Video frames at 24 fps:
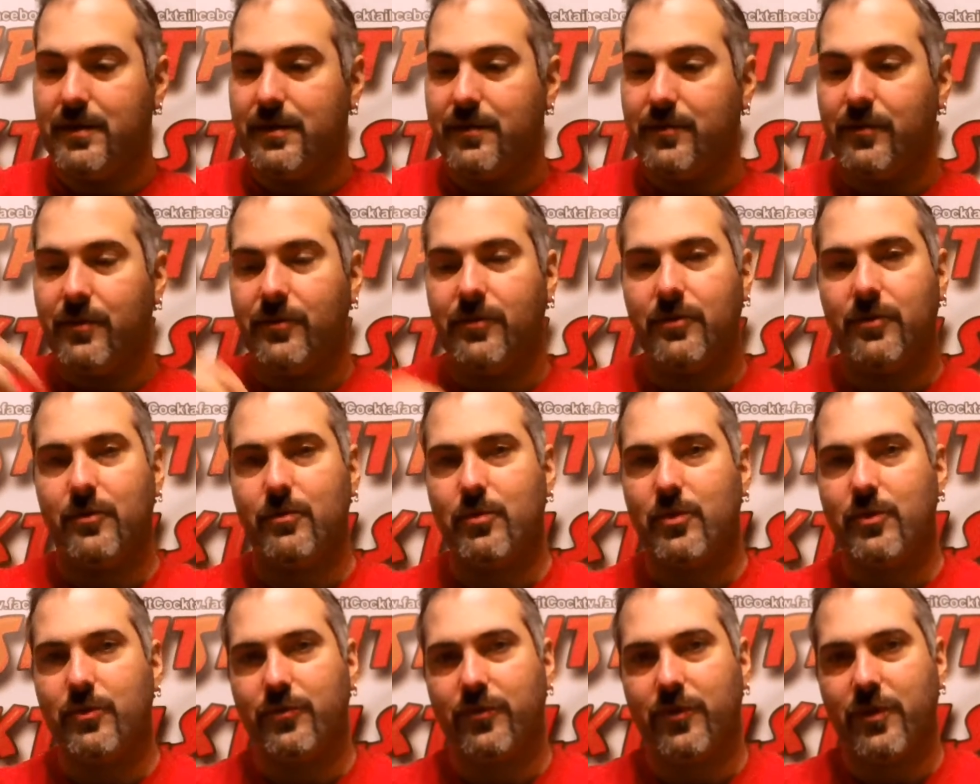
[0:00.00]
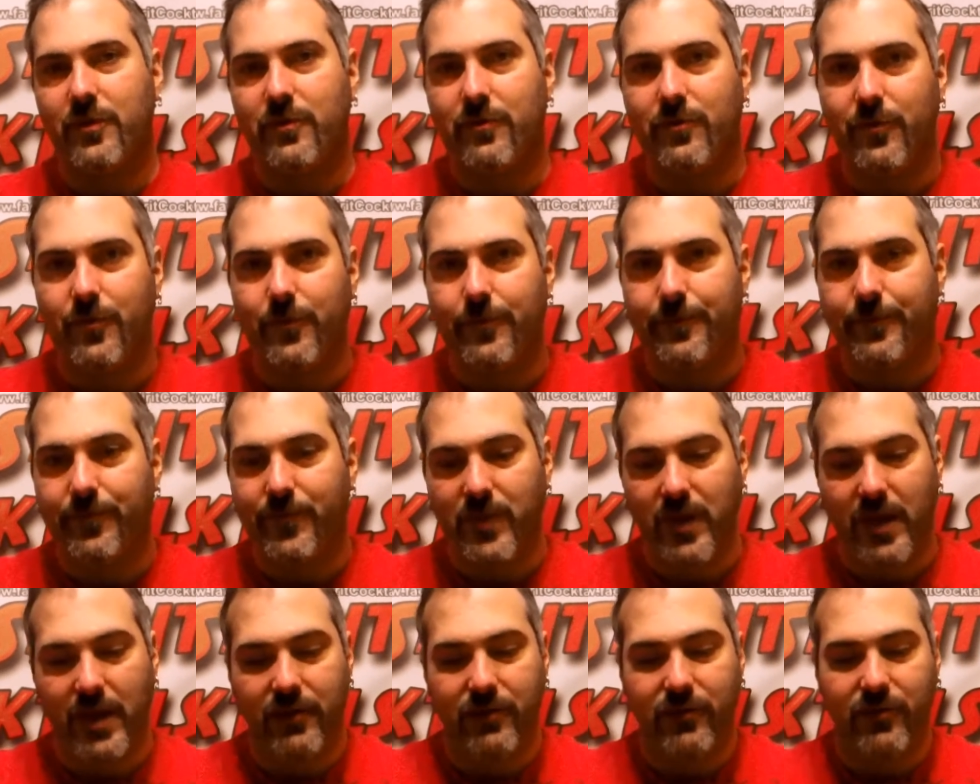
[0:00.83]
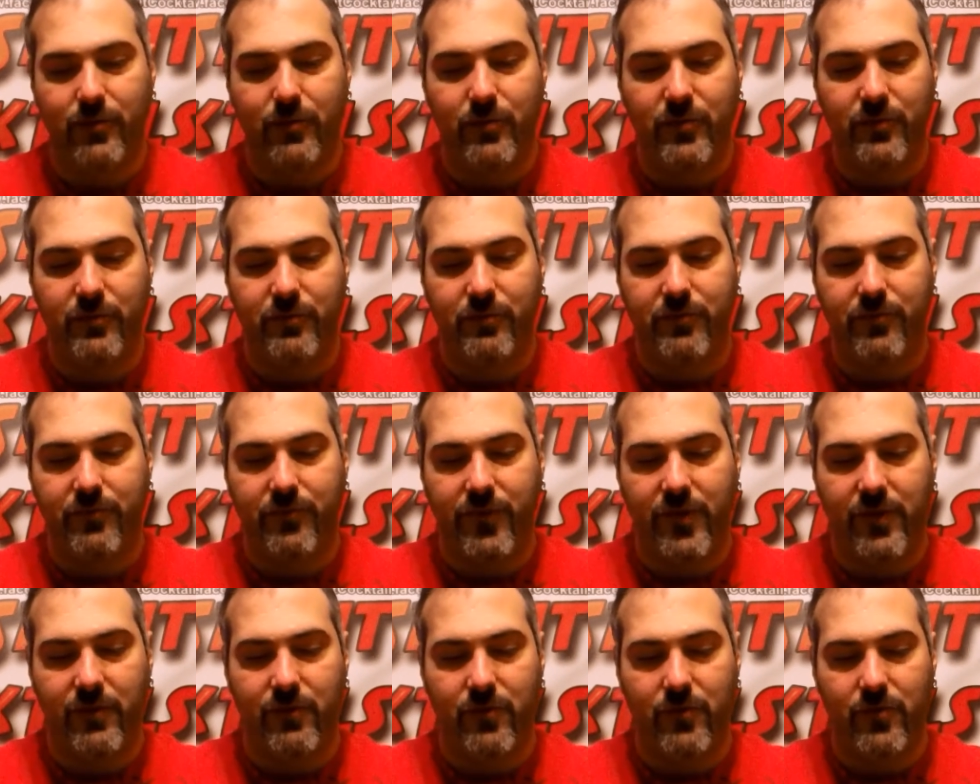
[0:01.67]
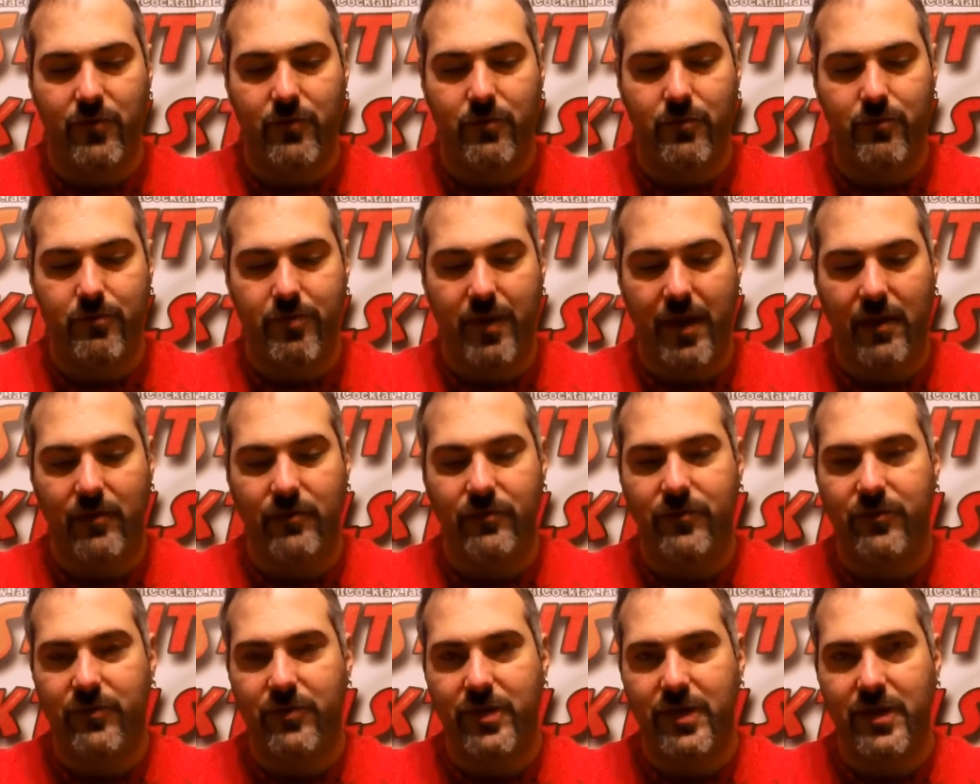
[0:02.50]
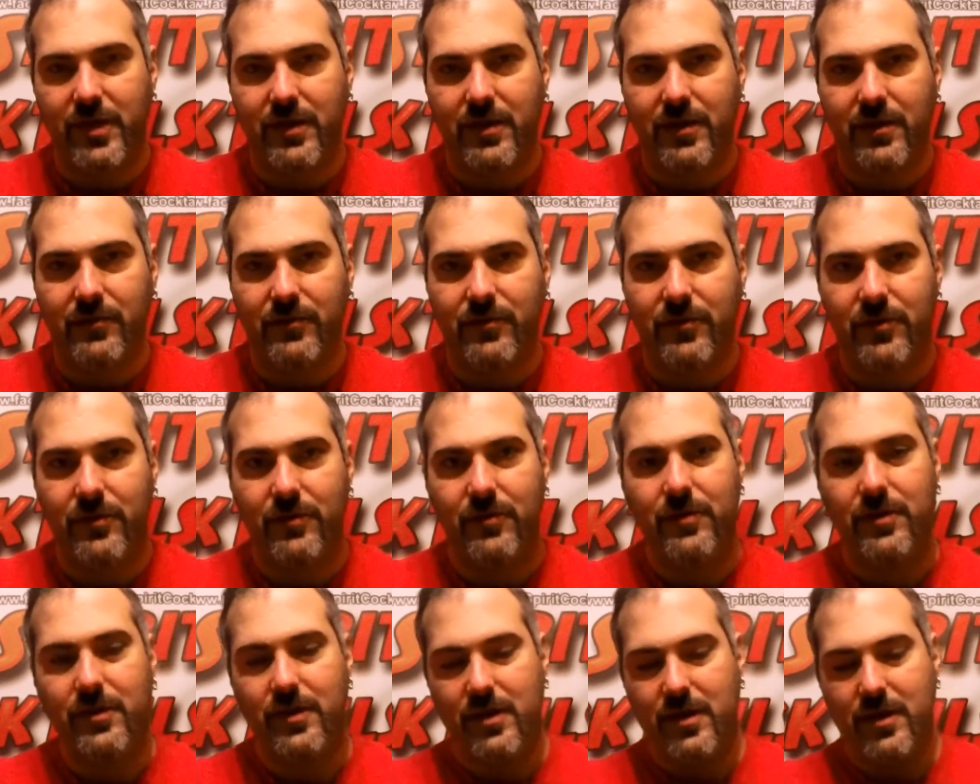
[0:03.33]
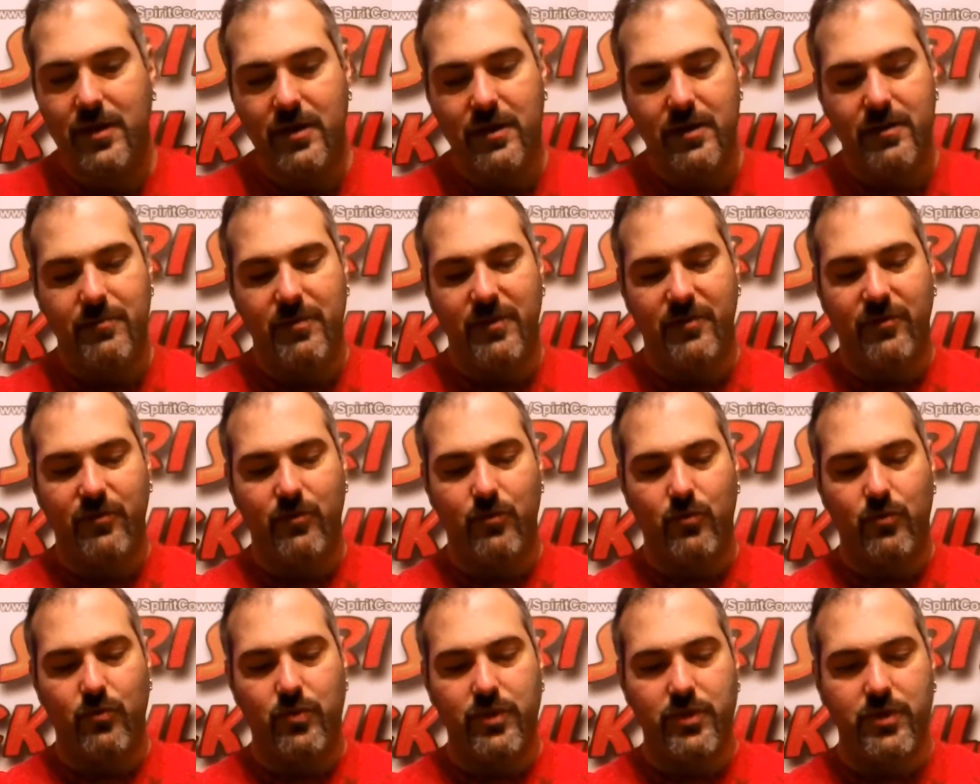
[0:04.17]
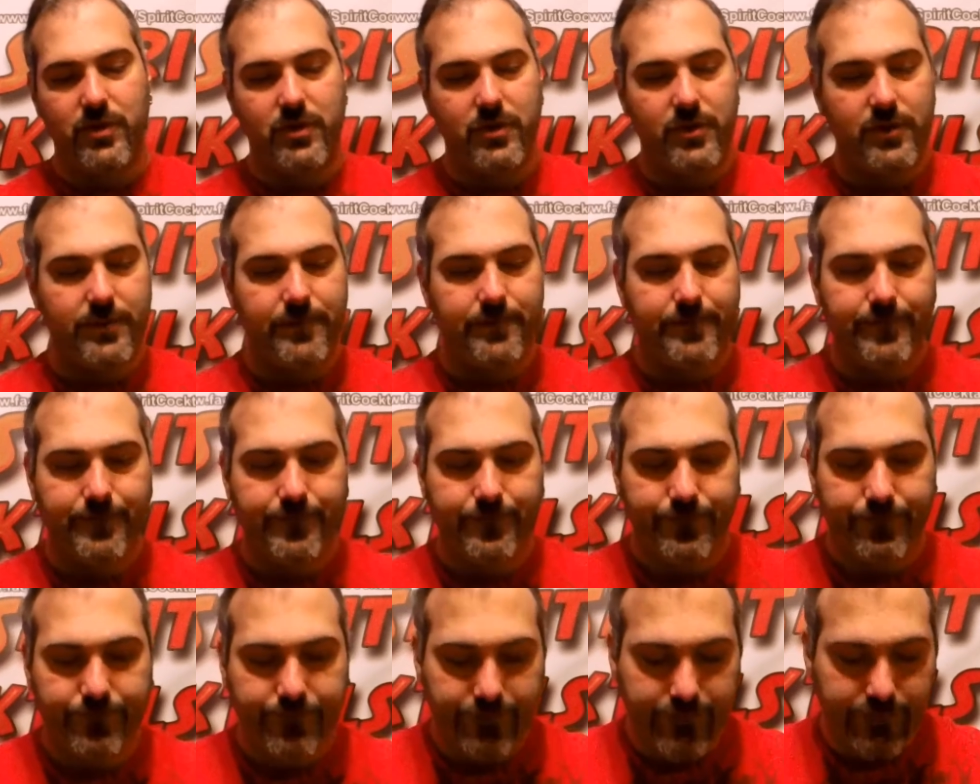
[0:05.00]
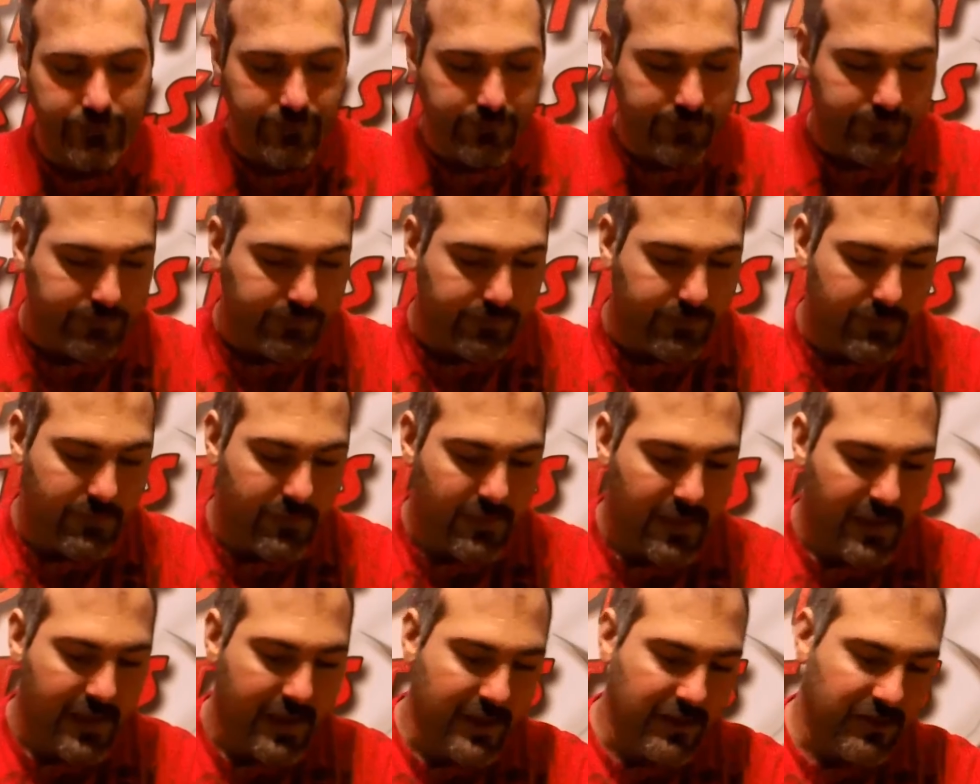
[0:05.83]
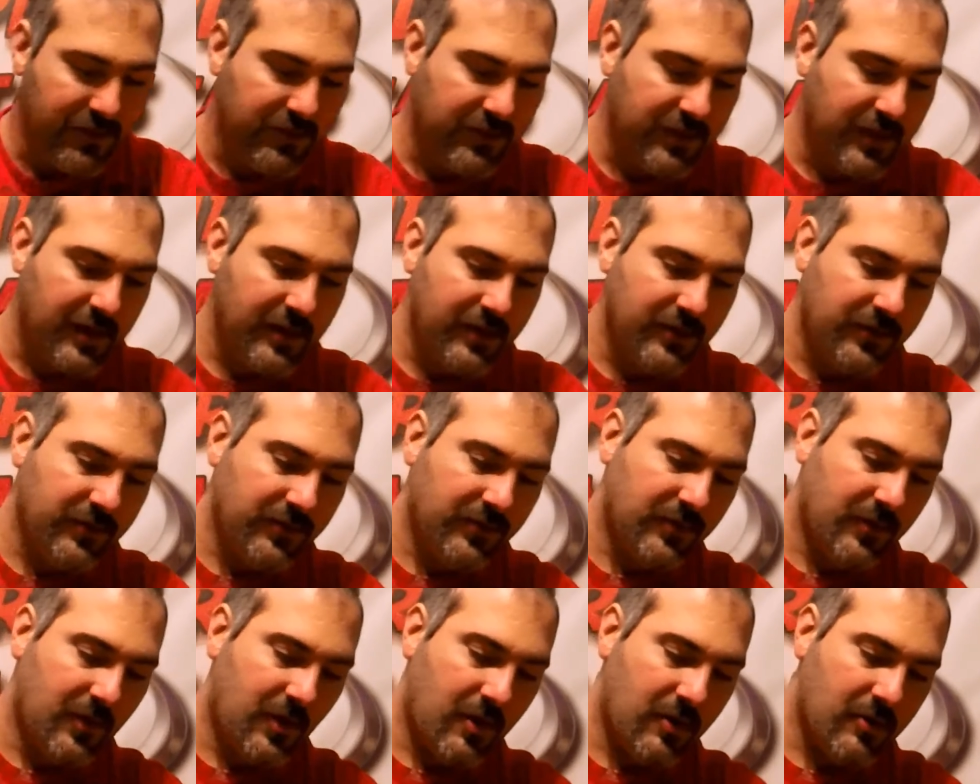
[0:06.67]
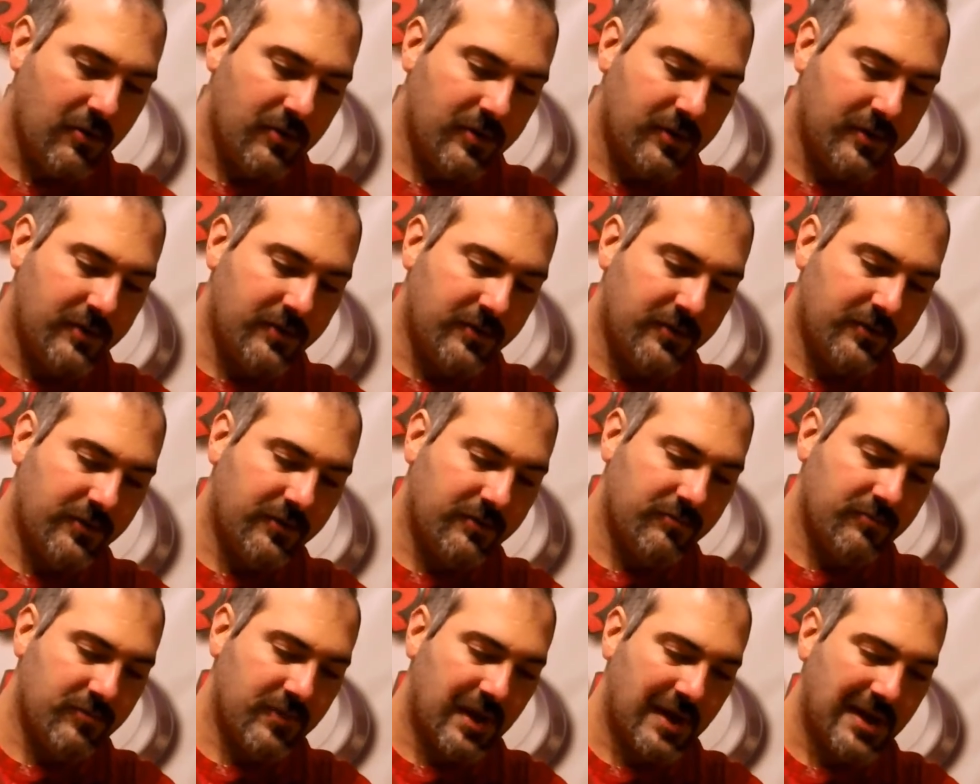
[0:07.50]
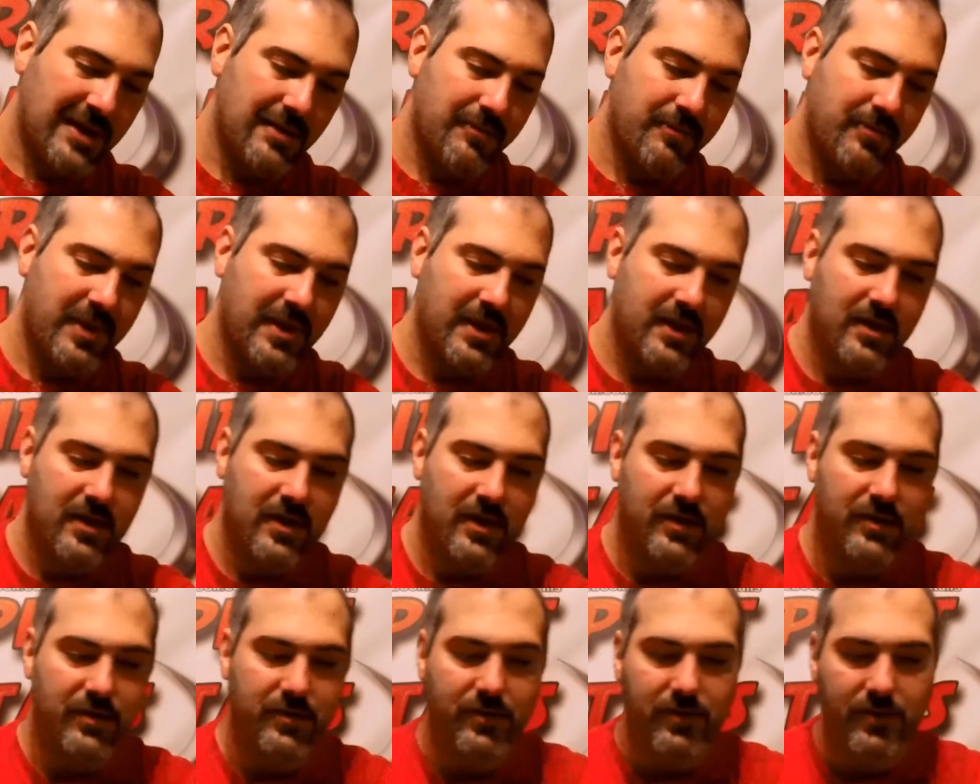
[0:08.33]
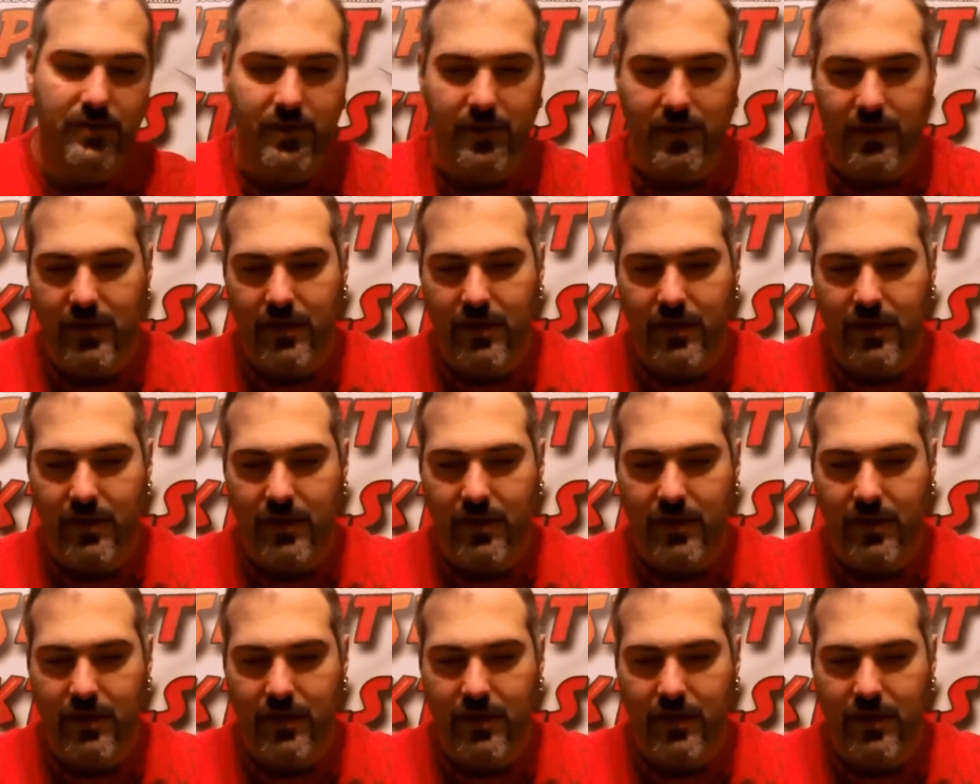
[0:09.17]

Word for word: It's also the most flavorful. It adds so much flavor balance to that cocktail. It makes it really good. It's a nice orange, kind of pink color.